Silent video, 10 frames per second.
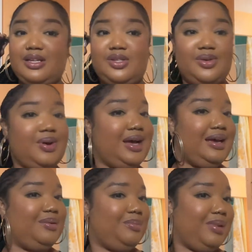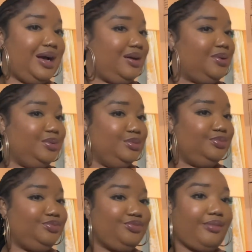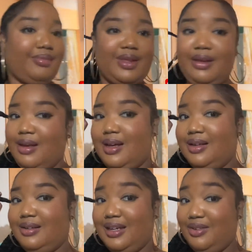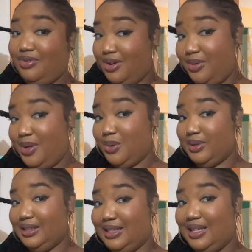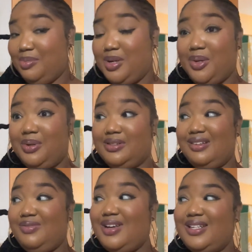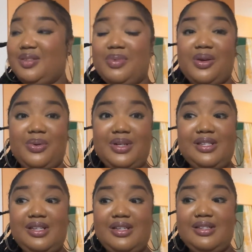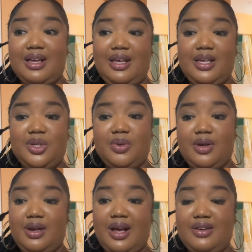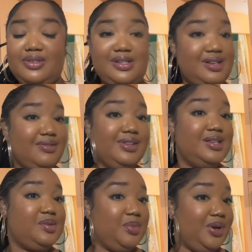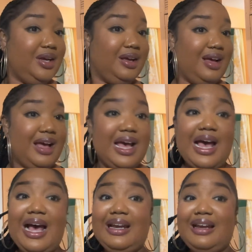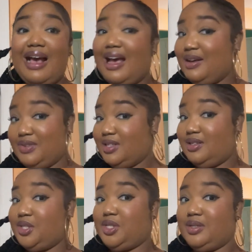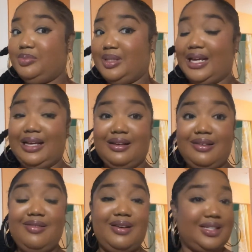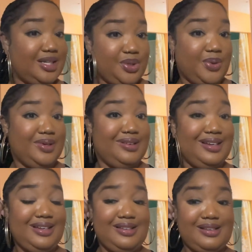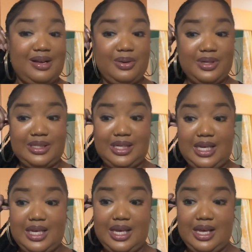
so I am back home, looking very oily, but y'all, this face has been on since, I kid you not, after 7 this morning, and I have not touched up, like, not at all. It is currently